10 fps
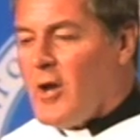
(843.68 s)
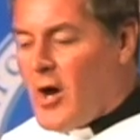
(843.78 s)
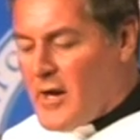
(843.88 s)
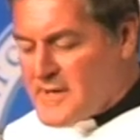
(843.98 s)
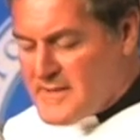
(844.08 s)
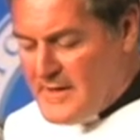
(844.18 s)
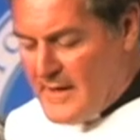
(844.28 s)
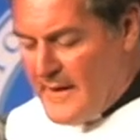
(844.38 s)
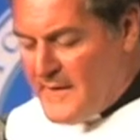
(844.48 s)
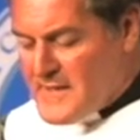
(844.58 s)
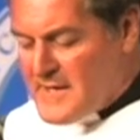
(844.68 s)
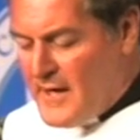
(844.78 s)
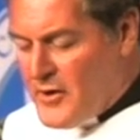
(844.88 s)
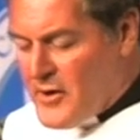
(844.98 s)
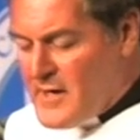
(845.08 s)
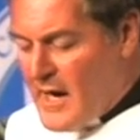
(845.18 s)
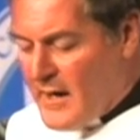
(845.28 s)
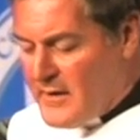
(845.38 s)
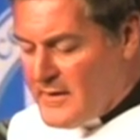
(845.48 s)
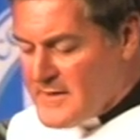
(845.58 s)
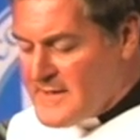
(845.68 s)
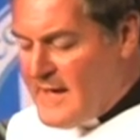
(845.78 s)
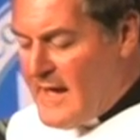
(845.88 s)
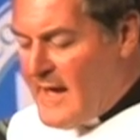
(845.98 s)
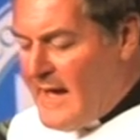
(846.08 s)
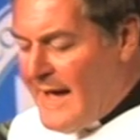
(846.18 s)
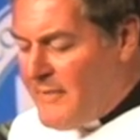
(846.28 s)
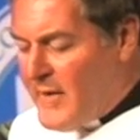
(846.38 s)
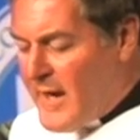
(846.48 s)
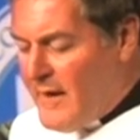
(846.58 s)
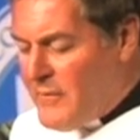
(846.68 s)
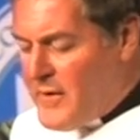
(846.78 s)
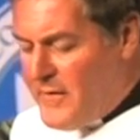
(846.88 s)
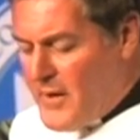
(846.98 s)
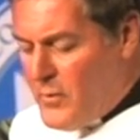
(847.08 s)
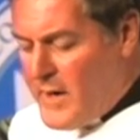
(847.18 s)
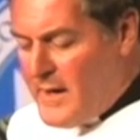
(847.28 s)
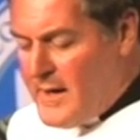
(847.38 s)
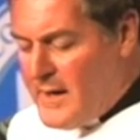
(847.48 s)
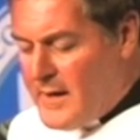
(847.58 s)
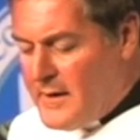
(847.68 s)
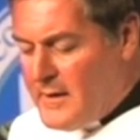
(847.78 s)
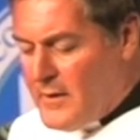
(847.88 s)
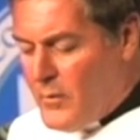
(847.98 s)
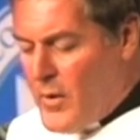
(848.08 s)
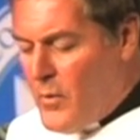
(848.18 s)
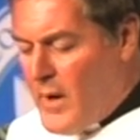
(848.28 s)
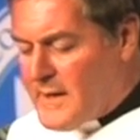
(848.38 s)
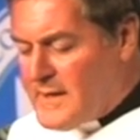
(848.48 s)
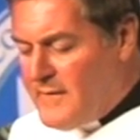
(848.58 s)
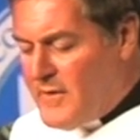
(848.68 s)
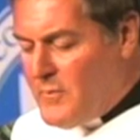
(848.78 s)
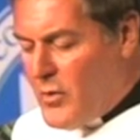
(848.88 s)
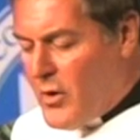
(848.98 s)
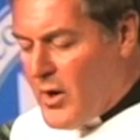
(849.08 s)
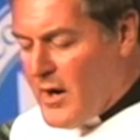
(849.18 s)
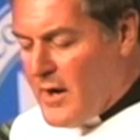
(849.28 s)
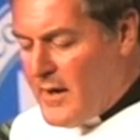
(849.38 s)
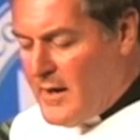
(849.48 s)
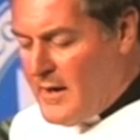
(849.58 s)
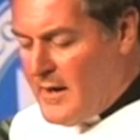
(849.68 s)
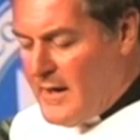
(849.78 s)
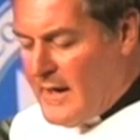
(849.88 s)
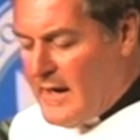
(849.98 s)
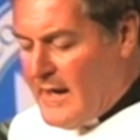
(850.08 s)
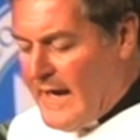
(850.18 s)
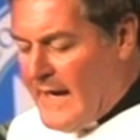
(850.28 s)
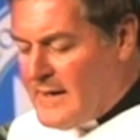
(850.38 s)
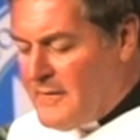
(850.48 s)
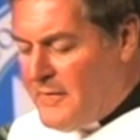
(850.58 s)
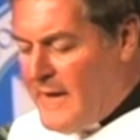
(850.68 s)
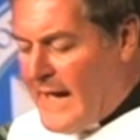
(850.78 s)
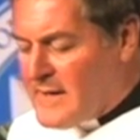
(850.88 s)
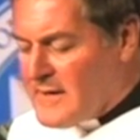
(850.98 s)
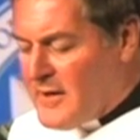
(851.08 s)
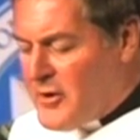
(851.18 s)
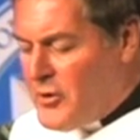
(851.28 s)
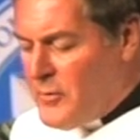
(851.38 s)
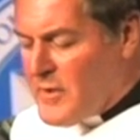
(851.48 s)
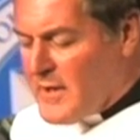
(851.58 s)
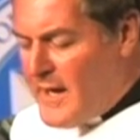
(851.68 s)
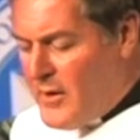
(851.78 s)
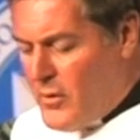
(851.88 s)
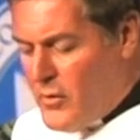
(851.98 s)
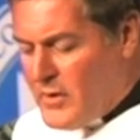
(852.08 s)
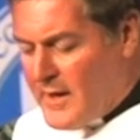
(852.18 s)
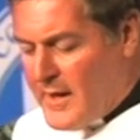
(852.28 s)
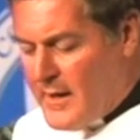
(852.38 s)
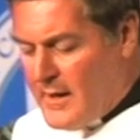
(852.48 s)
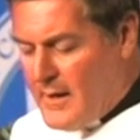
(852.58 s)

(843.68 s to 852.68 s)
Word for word: lost in this inner darkness, having everything we need, we want even more, and in fact accumulate only